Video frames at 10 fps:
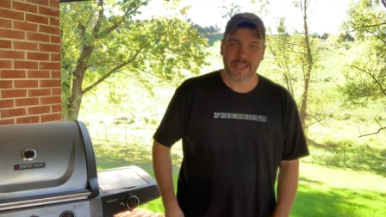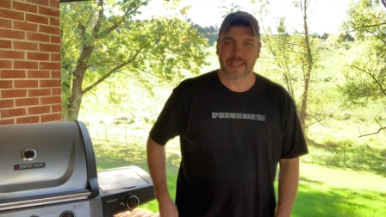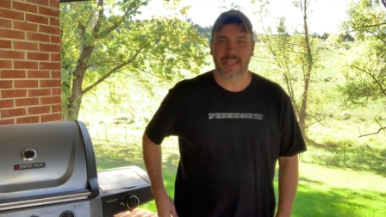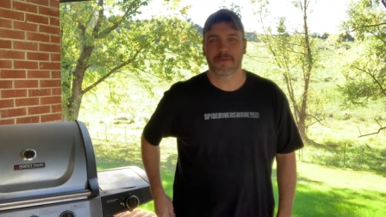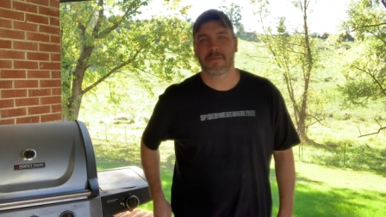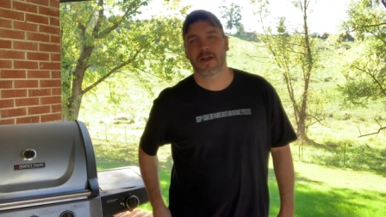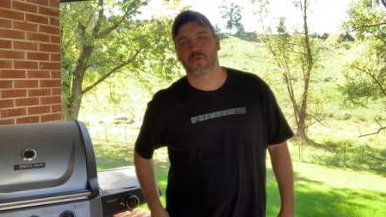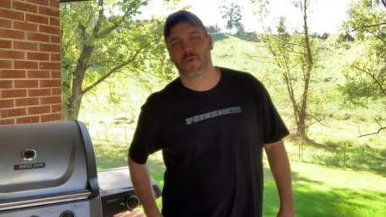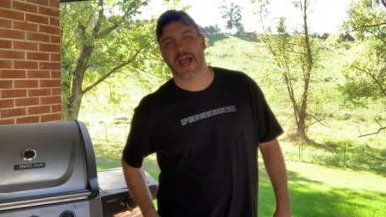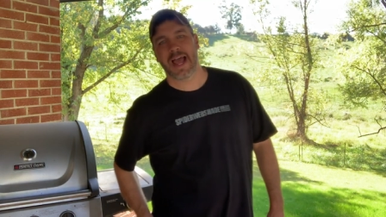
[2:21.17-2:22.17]
in my
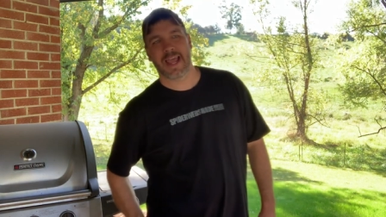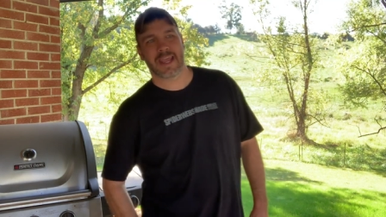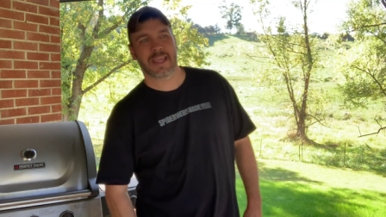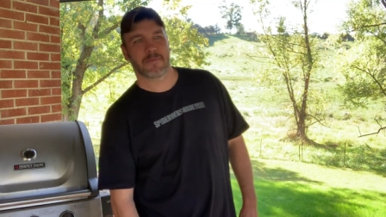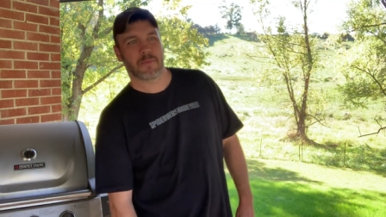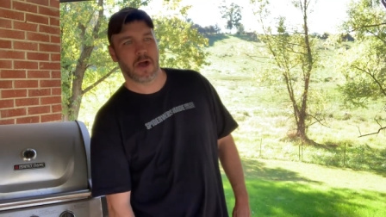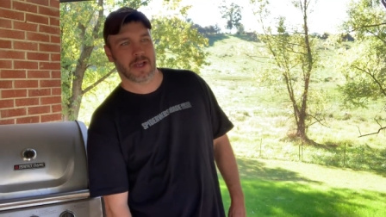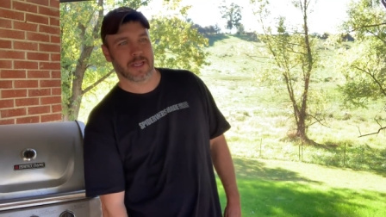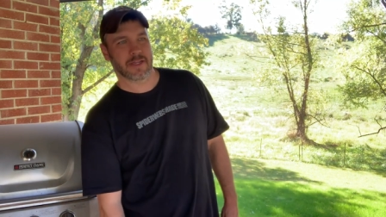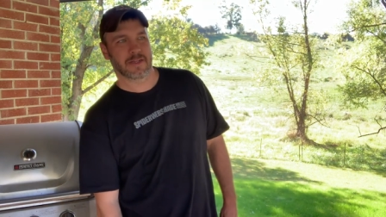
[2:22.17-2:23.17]
right hand
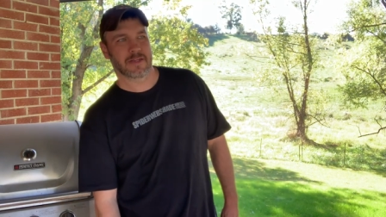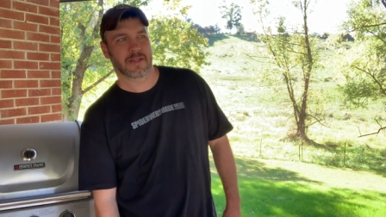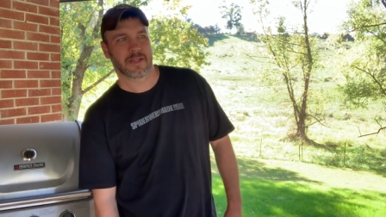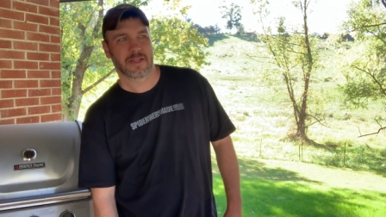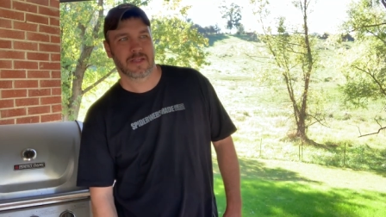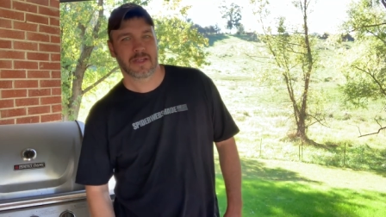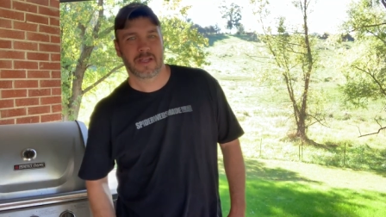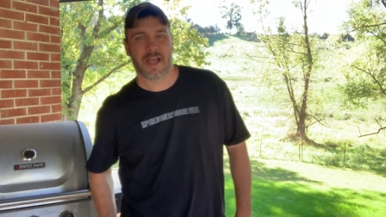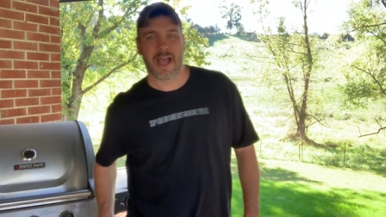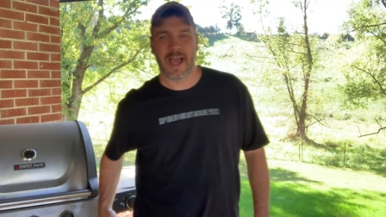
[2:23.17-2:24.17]
pocket,
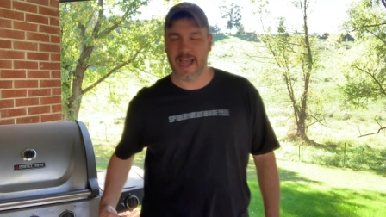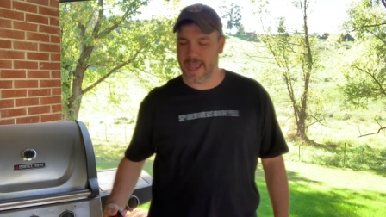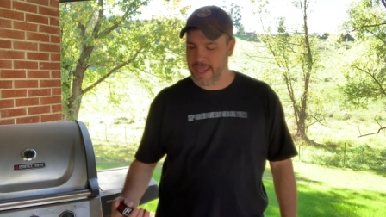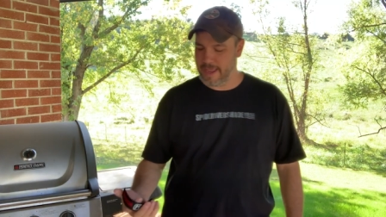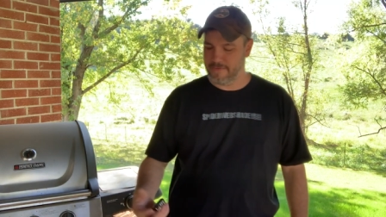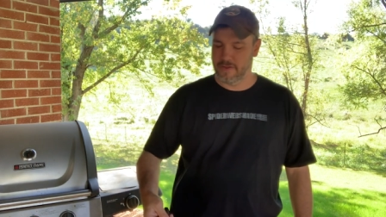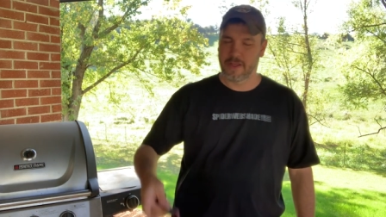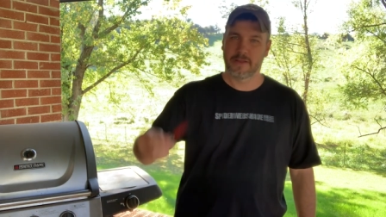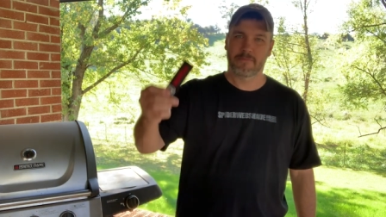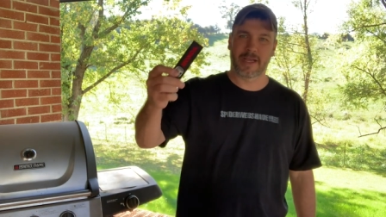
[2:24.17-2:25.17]
I have
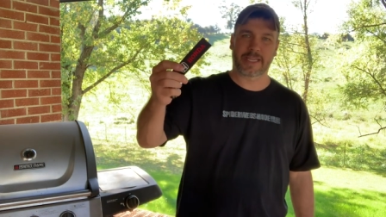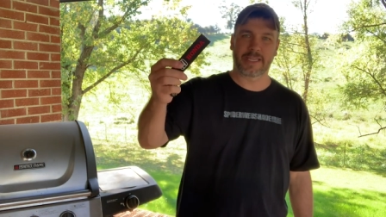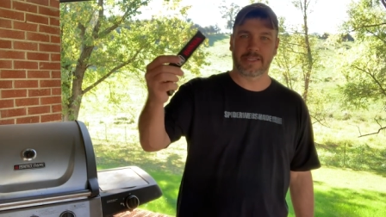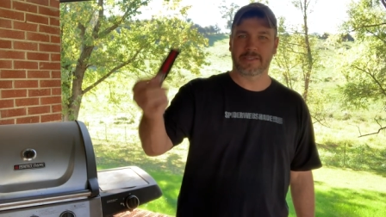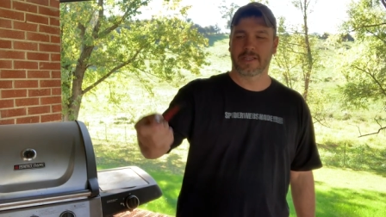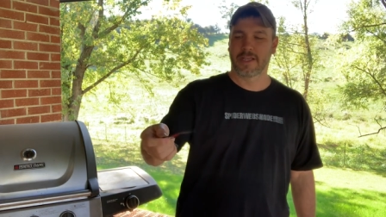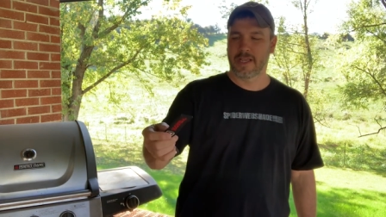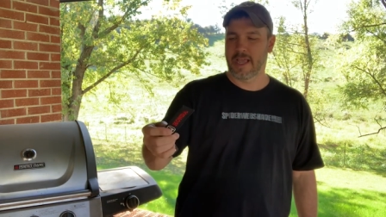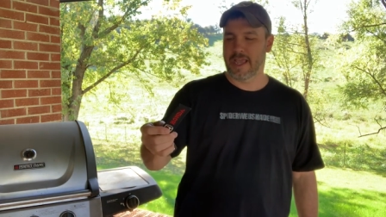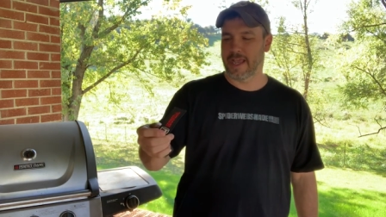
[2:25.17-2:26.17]
my keys.
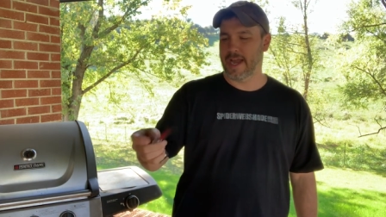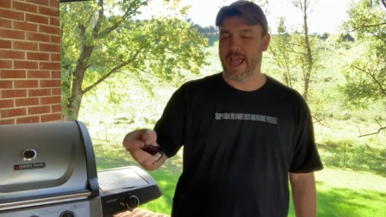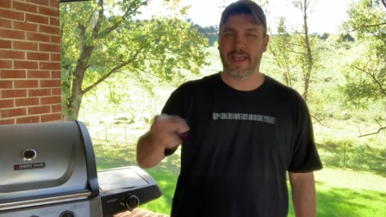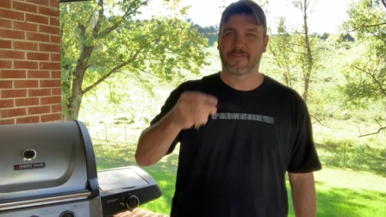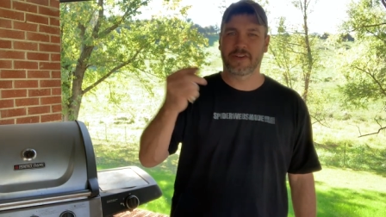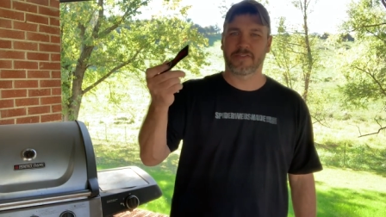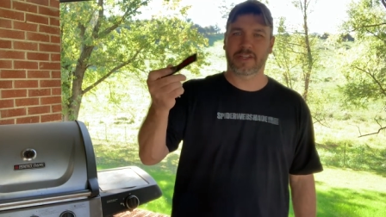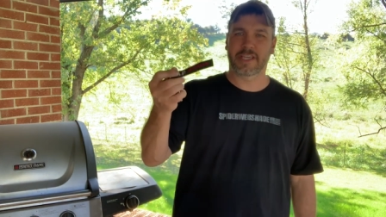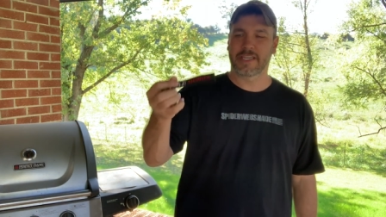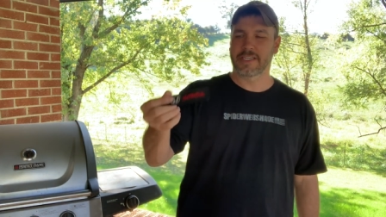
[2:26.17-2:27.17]
And I have
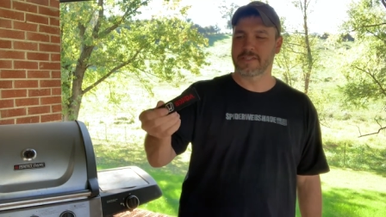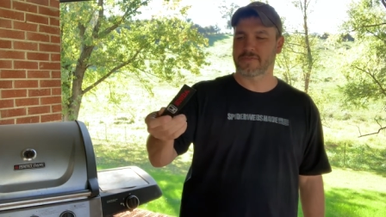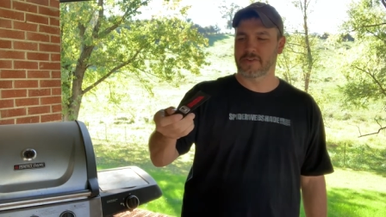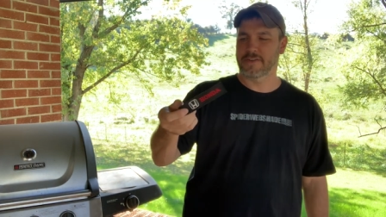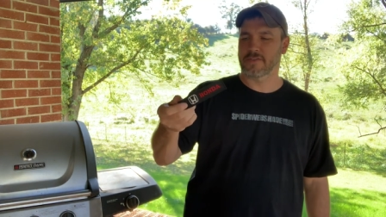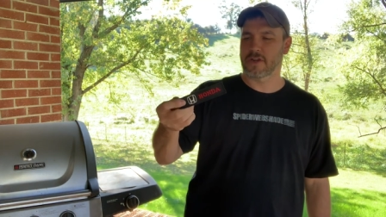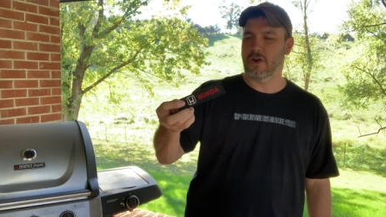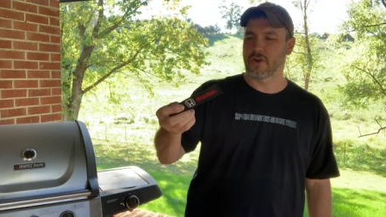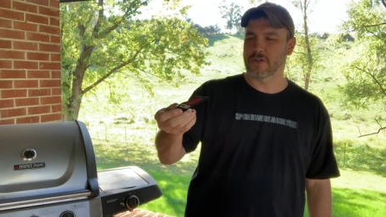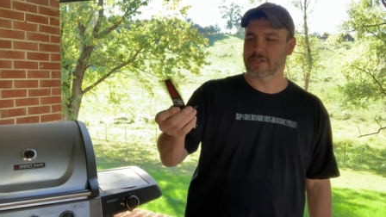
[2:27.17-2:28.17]
different keys for different
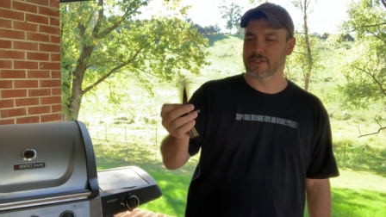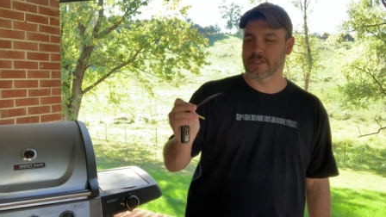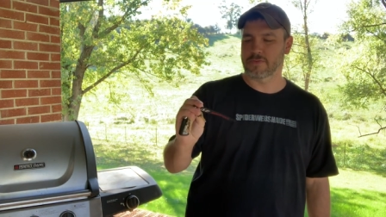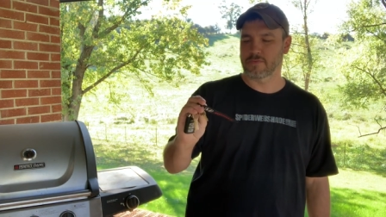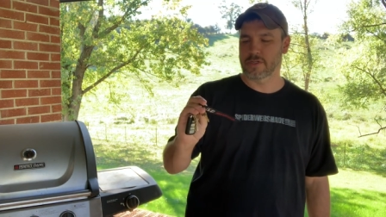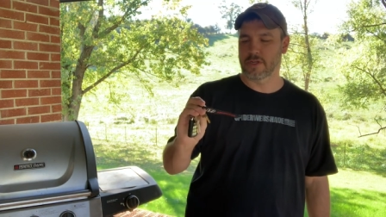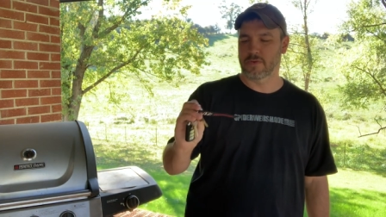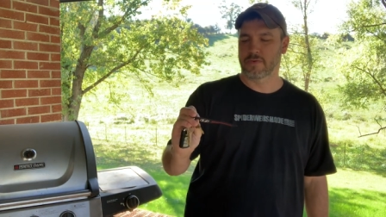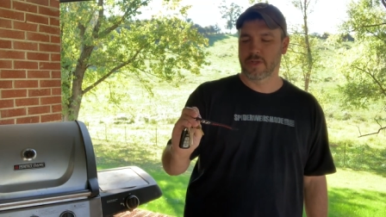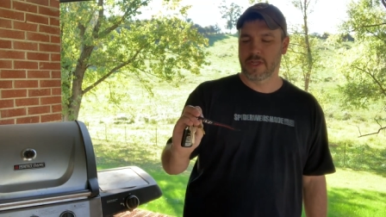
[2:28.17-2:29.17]
cars because, you
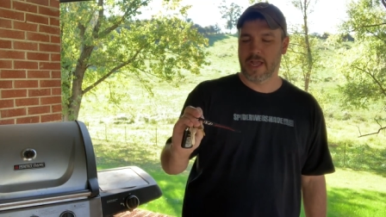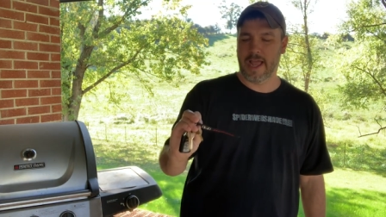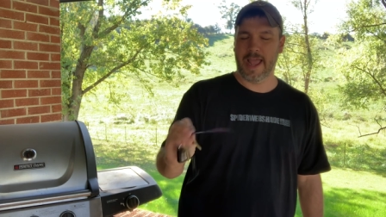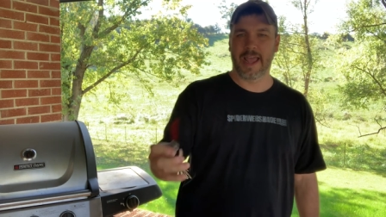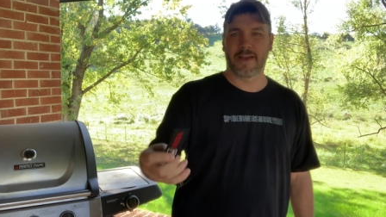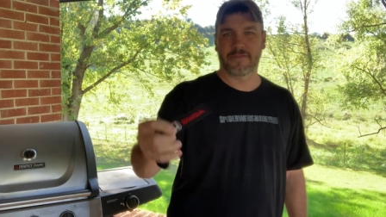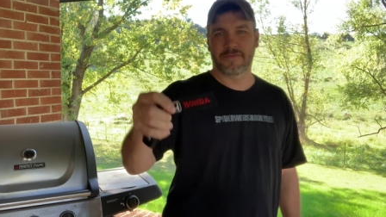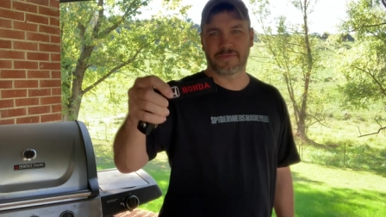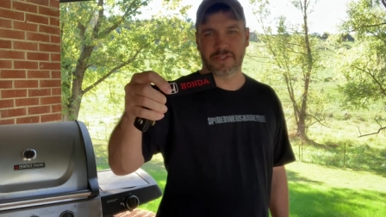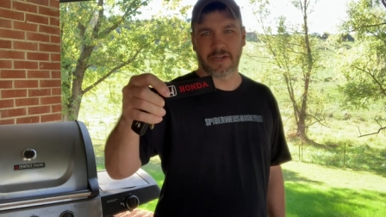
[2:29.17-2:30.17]
know, I
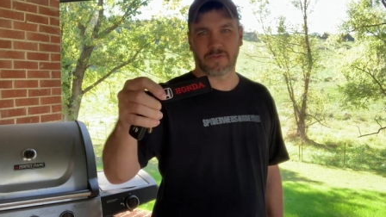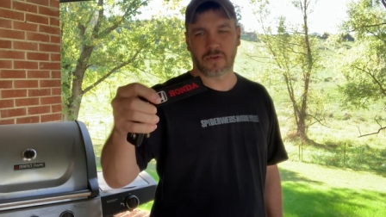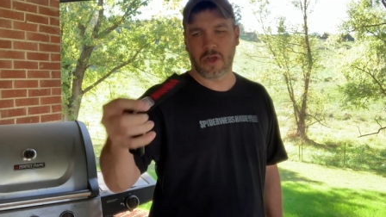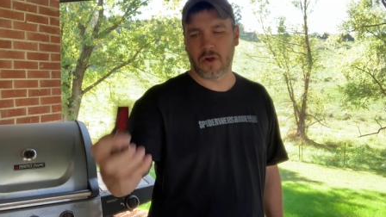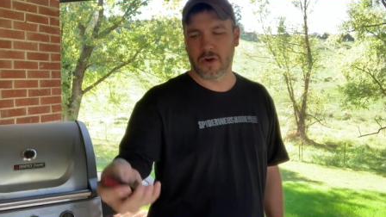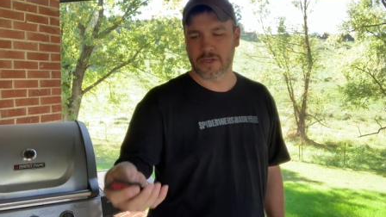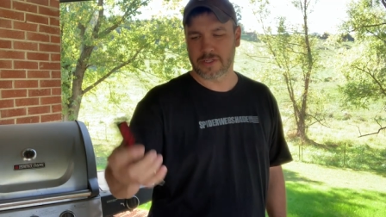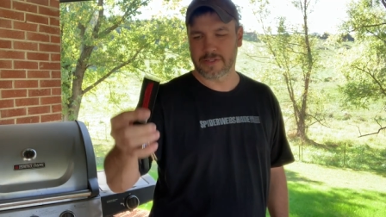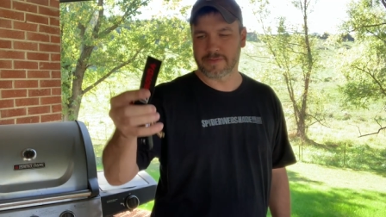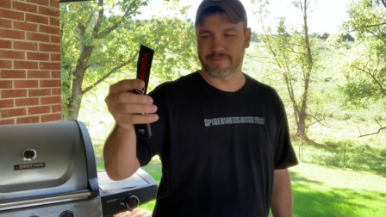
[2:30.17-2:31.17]
have several cars
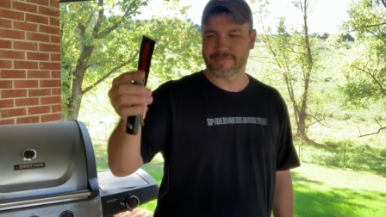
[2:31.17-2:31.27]
and